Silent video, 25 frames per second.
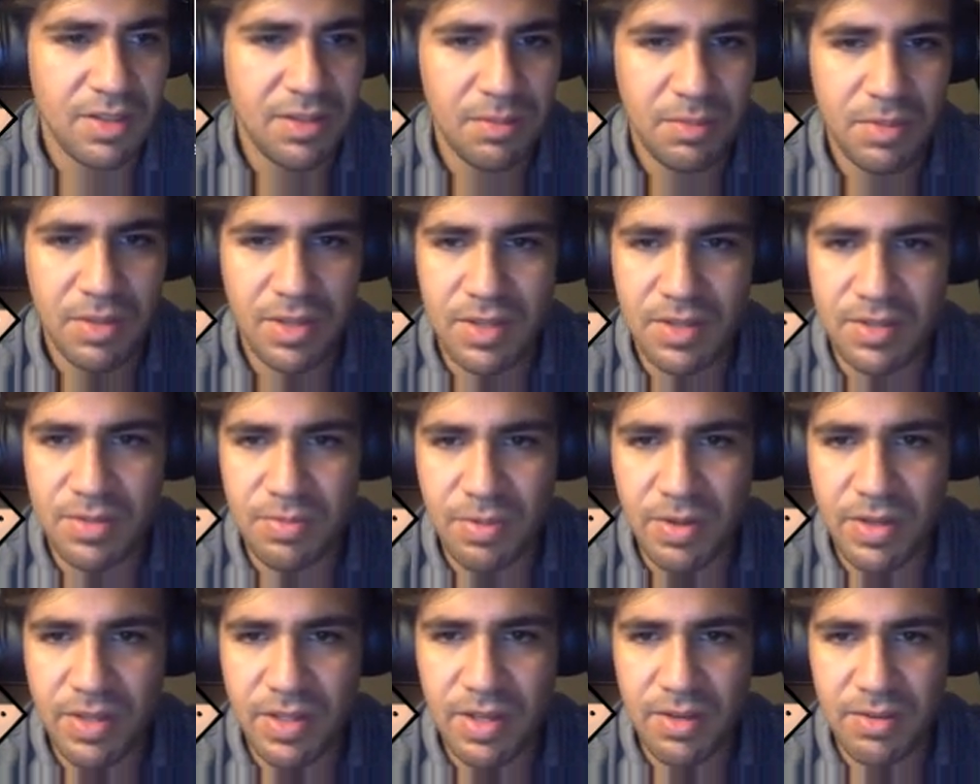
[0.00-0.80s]

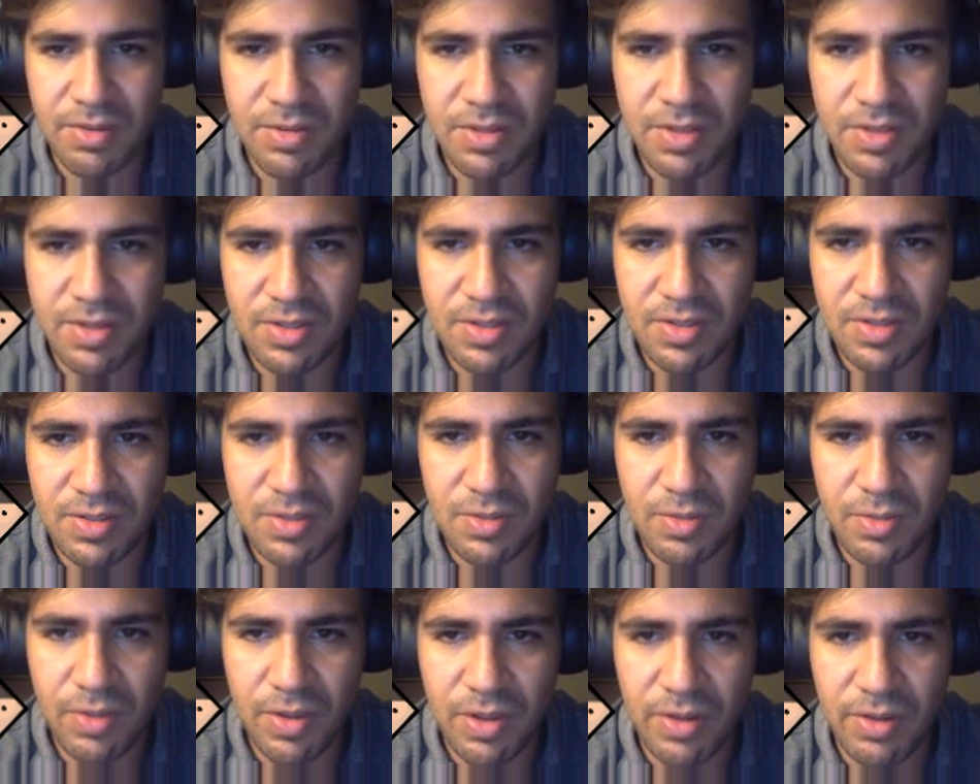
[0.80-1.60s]
Because right now it's just a
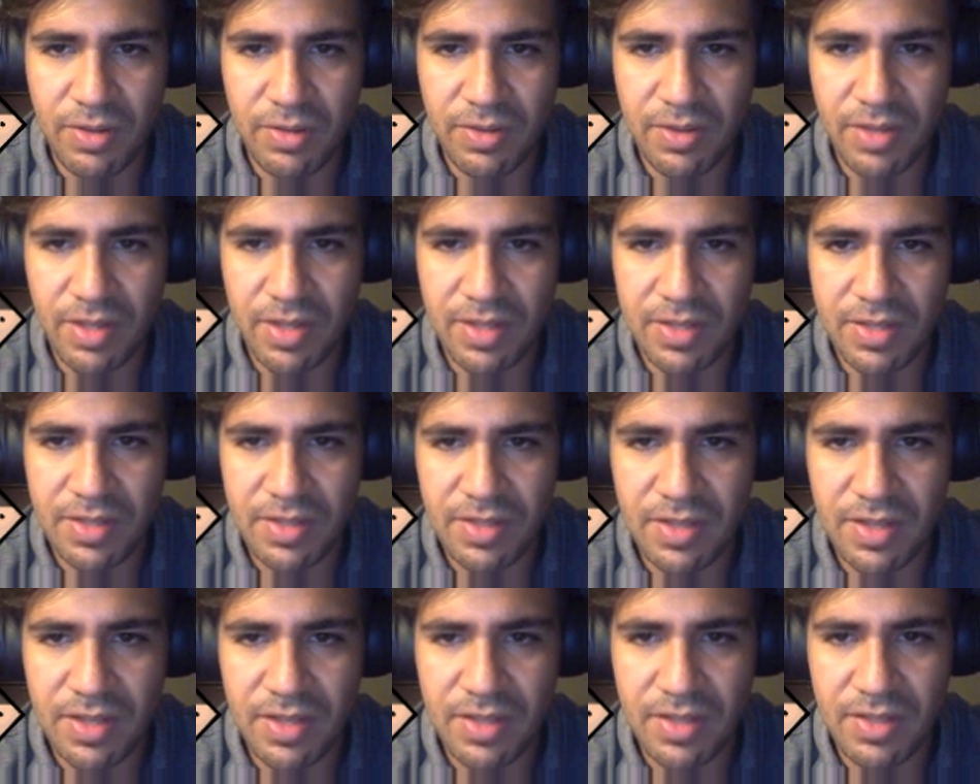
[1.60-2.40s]
square, and that's
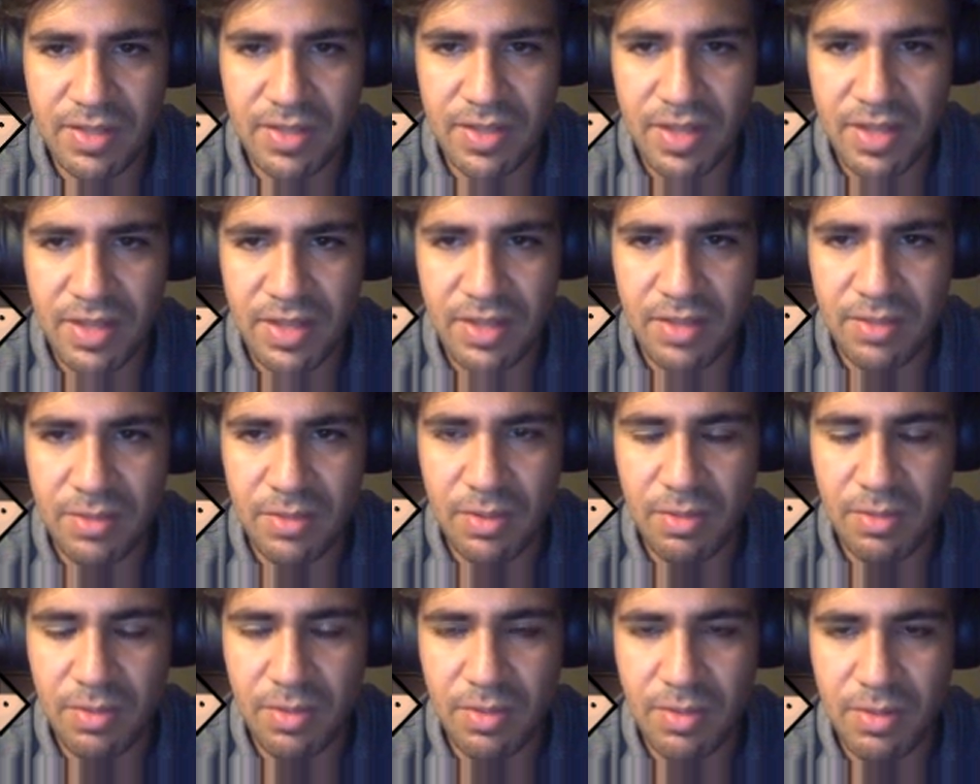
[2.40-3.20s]
not exactly
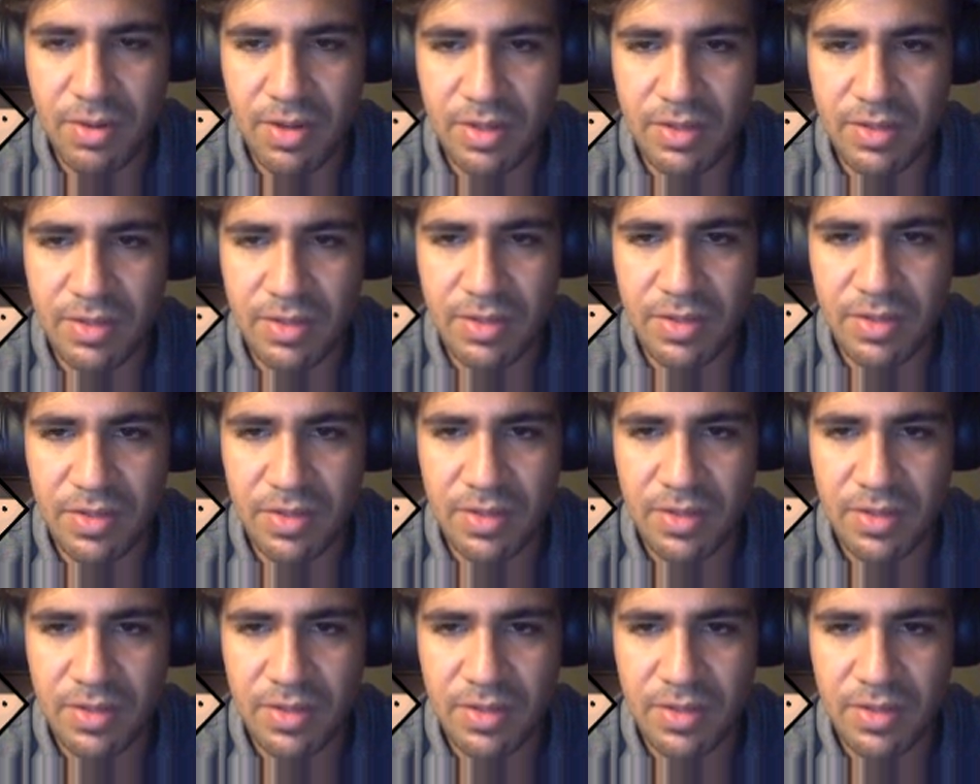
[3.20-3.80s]
what we want.